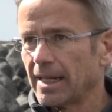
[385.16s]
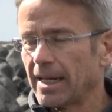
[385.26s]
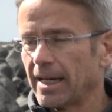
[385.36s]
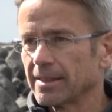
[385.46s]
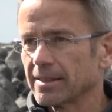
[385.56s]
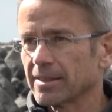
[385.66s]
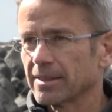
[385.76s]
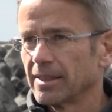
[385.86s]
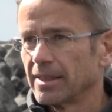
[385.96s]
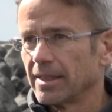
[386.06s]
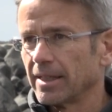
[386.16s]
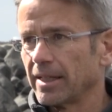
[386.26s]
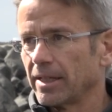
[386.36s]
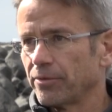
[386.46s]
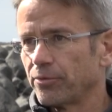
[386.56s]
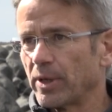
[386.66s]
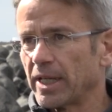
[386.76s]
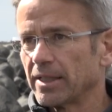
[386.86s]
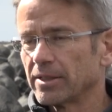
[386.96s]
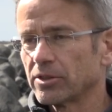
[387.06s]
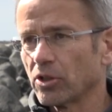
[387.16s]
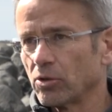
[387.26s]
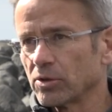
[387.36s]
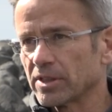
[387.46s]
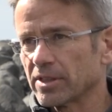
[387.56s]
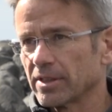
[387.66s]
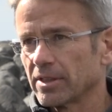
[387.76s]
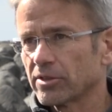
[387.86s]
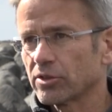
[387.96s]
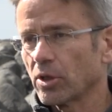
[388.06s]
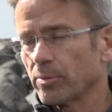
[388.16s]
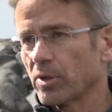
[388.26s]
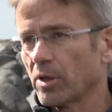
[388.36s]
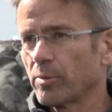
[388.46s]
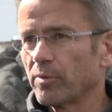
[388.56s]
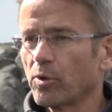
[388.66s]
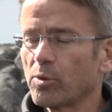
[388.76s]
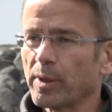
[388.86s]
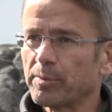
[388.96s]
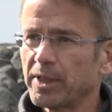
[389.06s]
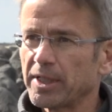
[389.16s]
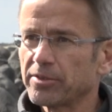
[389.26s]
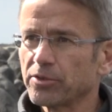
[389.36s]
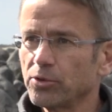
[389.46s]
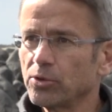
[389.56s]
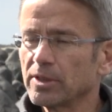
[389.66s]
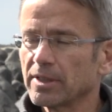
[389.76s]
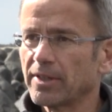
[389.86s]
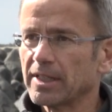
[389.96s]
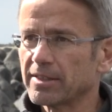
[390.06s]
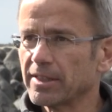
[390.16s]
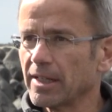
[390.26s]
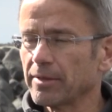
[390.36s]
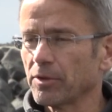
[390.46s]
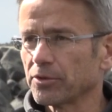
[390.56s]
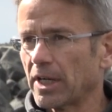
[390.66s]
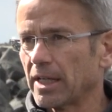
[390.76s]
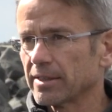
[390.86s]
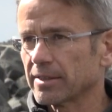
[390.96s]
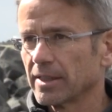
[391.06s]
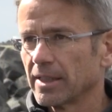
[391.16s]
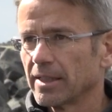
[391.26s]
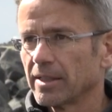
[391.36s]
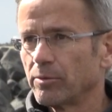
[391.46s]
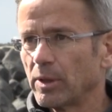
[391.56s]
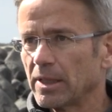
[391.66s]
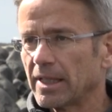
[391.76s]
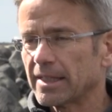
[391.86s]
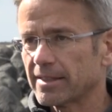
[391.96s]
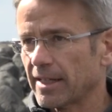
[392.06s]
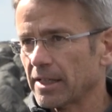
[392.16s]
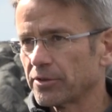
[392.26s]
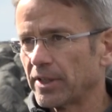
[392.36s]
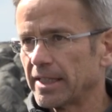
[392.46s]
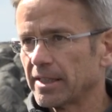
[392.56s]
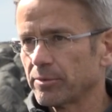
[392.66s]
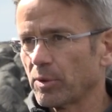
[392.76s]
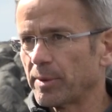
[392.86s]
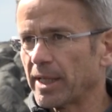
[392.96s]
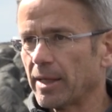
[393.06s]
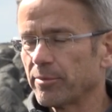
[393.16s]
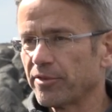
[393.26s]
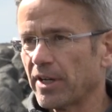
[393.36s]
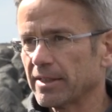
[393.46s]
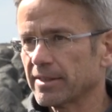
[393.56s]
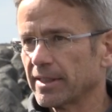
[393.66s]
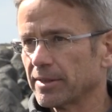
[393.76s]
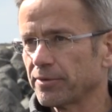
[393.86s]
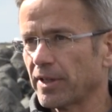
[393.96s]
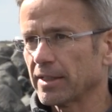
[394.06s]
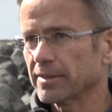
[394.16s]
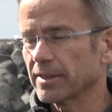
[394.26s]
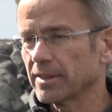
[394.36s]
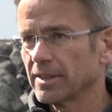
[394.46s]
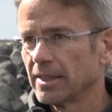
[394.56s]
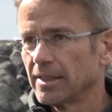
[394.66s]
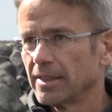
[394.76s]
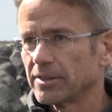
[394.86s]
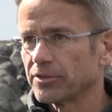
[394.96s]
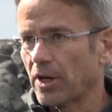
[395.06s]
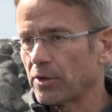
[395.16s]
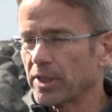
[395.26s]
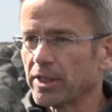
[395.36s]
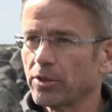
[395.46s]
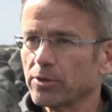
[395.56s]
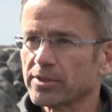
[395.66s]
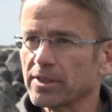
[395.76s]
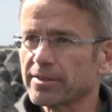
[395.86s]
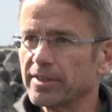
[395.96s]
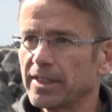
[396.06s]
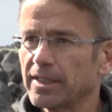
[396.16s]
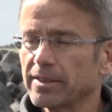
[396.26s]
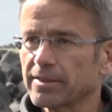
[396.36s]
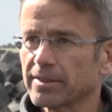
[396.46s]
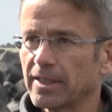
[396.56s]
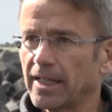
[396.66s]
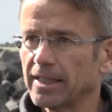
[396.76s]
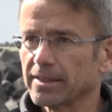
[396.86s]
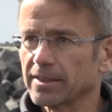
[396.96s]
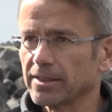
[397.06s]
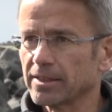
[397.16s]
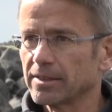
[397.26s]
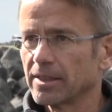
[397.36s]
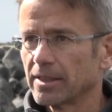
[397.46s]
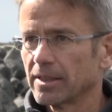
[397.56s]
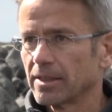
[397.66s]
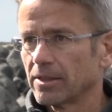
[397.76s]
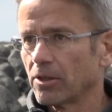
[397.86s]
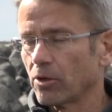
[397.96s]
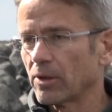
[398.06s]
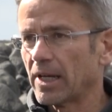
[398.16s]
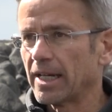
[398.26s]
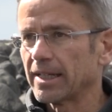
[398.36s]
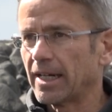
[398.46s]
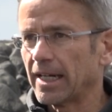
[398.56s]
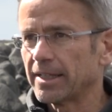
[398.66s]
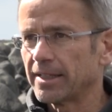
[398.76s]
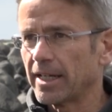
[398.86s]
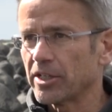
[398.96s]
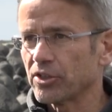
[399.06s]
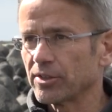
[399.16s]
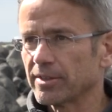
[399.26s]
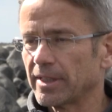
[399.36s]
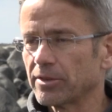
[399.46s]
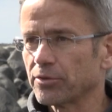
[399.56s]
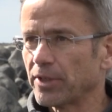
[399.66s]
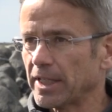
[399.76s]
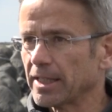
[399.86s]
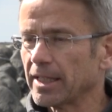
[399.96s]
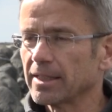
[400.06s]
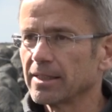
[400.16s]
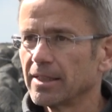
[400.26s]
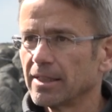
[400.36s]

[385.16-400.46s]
And if we don't stop global warming pretty soon, that sea level rise will accelerate. It will become faster and faster, drowning coastal cities and uh, low-lying island nations and threatening